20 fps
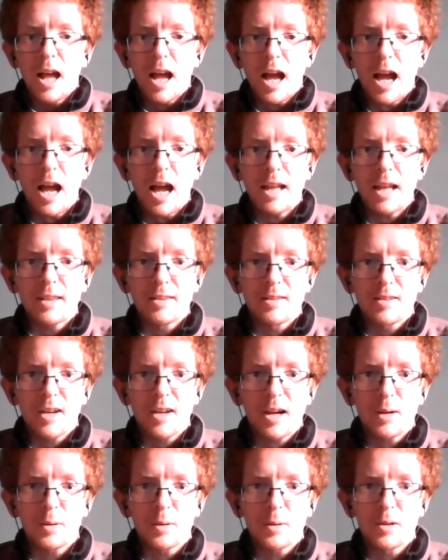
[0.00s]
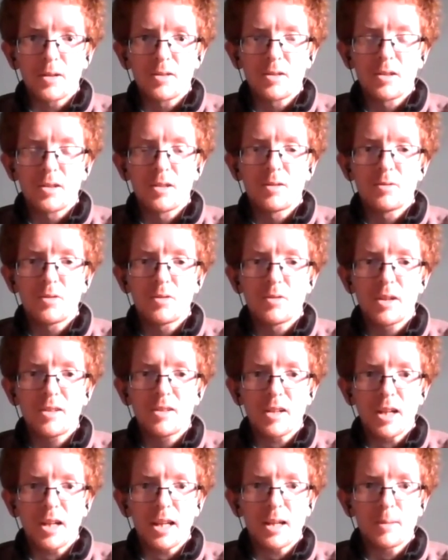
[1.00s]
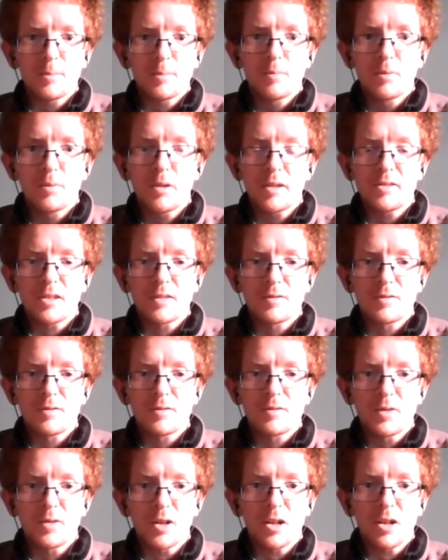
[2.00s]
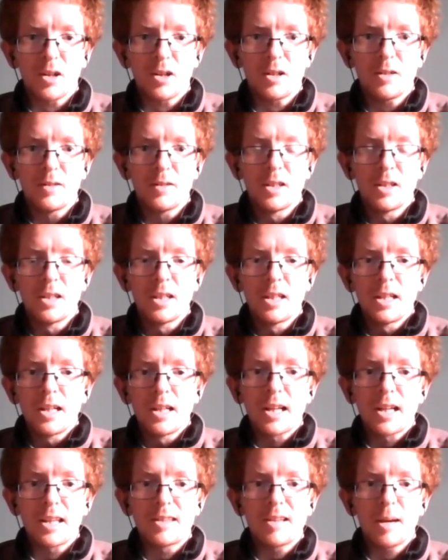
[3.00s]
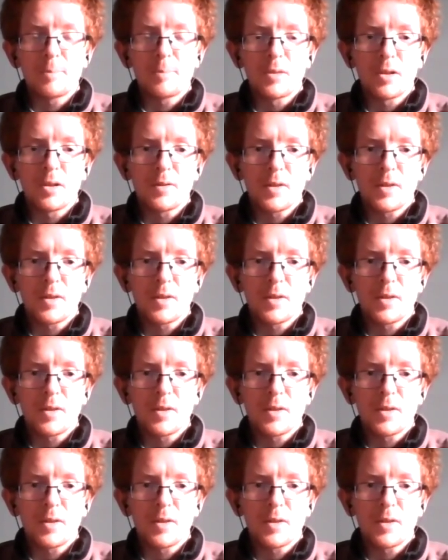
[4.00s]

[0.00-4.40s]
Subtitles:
and I was recently in prison for contempt of